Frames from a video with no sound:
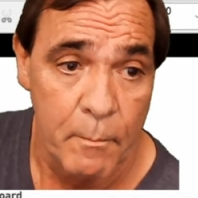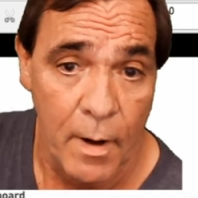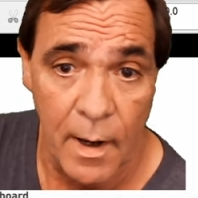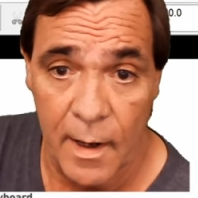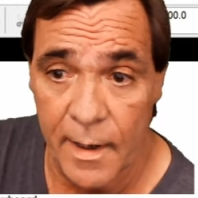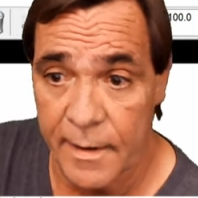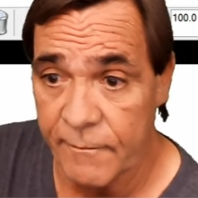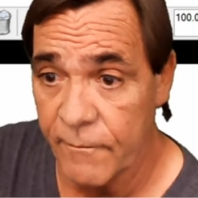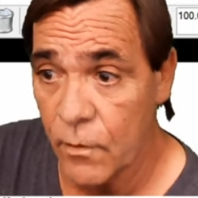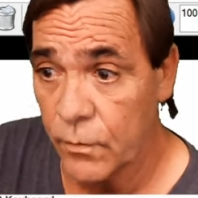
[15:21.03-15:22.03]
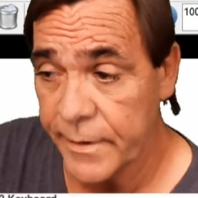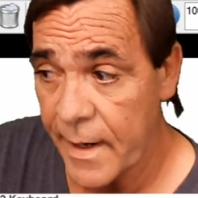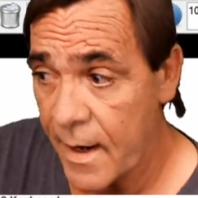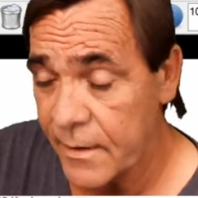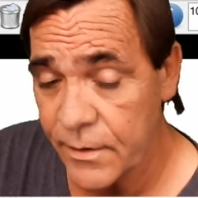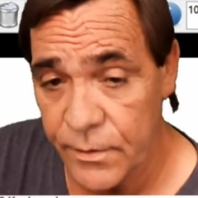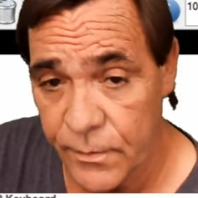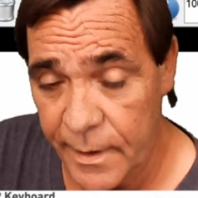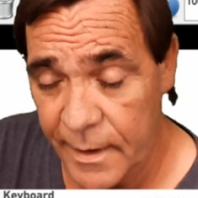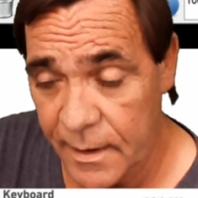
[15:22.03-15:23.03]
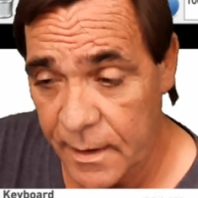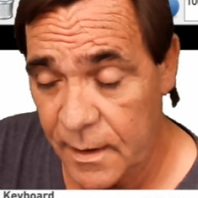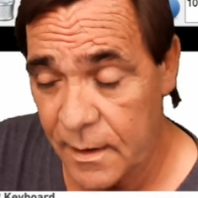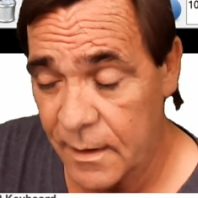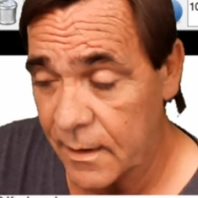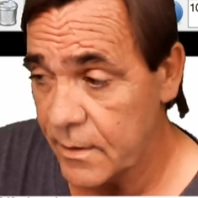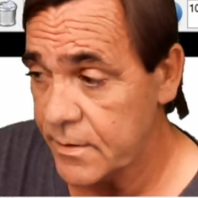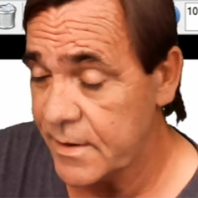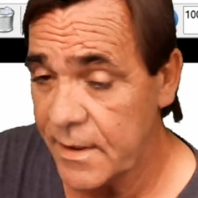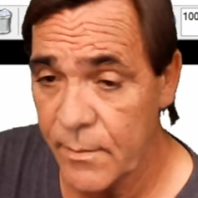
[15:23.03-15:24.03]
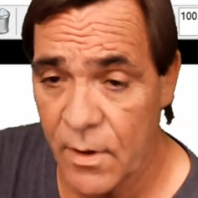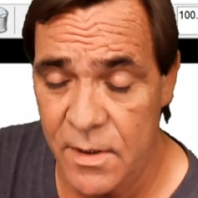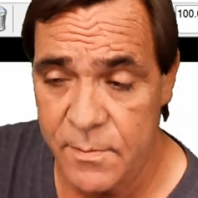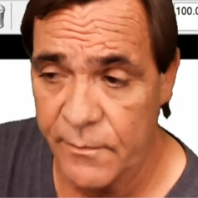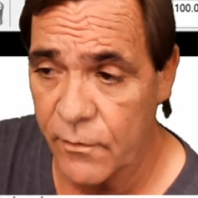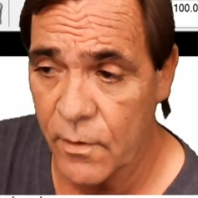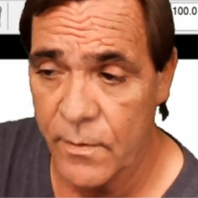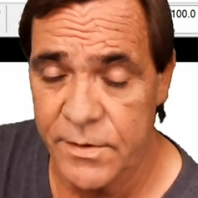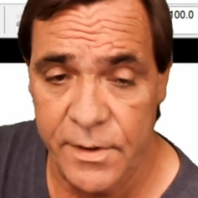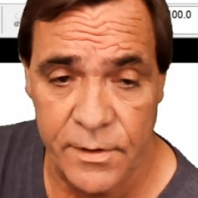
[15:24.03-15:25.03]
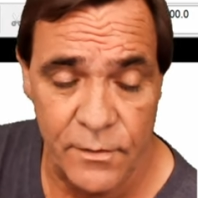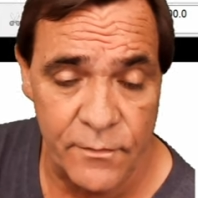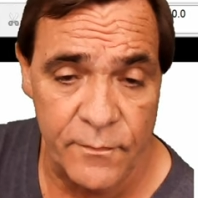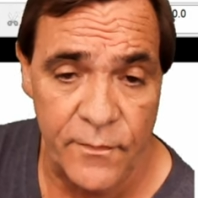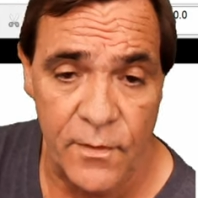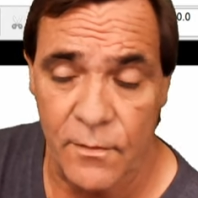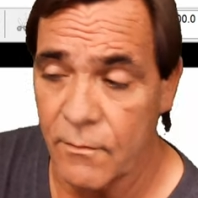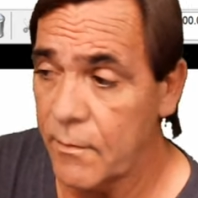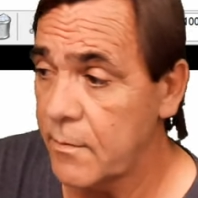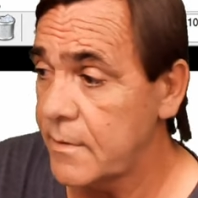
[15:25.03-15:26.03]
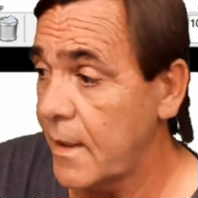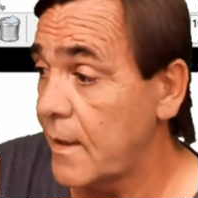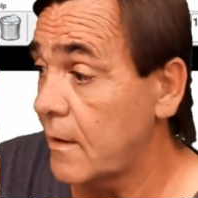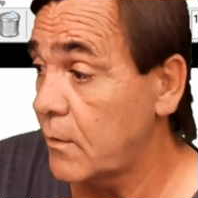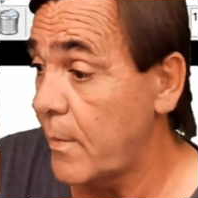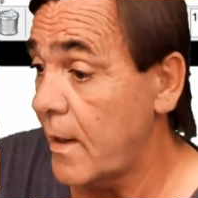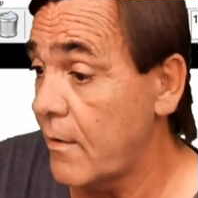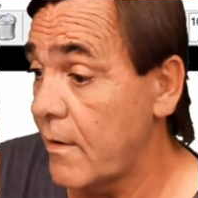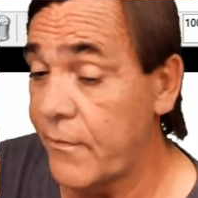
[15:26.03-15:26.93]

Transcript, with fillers: I've only had to do a clear CMOS before, which you could do for taking out the battery.